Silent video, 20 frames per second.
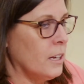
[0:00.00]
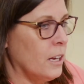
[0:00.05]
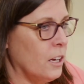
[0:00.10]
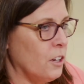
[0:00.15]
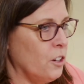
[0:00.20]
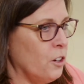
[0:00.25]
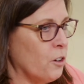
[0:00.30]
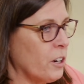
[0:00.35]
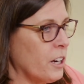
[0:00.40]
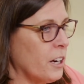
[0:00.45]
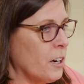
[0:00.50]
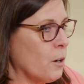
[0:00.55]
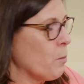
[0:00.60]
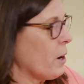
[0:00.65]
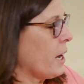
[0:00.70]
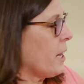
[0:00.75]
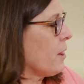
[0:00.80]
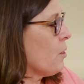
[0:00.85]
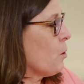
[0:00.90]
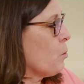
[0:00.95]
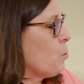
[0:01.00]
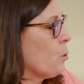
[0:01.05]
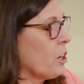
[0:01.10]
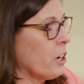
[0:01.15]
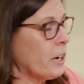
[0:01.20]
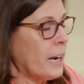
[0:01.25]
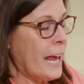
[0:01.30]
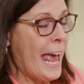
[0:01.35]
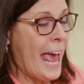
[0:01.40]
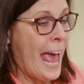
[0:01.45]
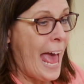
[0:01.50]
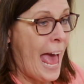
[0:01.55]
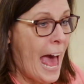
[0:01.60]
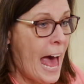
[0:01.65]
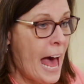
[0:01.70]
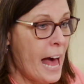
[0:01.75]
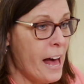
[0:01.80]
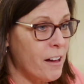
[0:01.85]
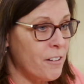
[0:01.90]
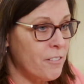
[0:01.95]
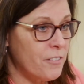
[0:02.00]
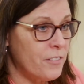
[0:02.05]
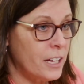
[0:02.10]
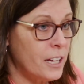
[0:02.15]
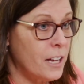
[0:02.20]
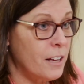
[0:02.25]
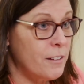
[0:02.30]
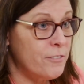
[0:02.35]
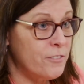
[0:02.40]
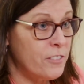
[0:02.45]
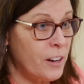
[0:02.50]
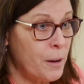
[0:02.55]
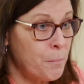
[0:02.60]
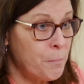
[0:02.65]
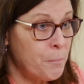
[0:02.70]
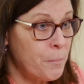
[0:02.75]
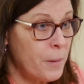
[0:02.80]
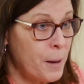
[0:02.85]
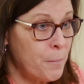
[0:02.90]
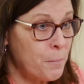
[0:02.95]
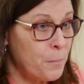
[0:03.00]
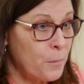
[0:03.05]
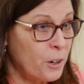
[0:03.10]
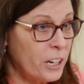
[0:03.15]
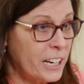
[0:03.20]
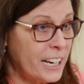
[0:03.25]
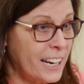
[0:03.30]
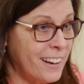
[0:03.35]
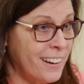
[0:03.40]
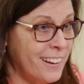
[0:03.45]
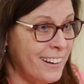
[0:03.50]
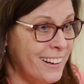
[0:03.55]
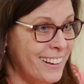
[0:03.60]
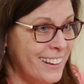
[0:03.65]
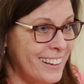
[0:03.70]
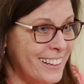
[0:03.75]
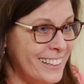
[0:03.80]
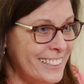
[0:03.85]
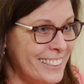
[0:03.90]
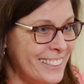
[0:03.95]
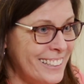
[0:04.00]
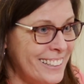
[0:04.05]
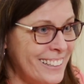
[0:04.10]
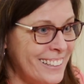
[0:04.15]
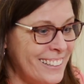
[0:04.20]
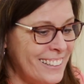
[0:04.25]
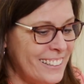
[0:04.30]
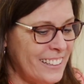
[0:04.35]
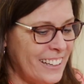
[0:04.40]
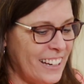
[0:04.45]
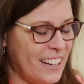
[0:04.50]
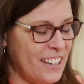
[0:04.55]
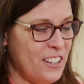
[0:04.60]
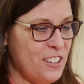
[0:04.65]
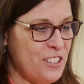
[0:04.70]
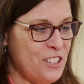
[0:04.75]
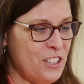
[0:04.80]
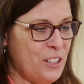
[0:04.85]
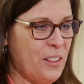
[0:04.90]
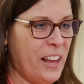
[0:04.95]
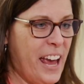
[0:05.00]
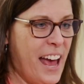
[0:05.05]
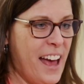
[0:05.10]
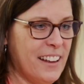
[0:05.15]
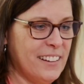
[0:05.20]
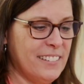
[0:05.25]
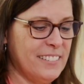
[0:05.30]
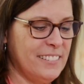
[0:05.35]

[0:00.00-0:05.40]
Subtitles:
You're going to write the word have from memory. Can you do that?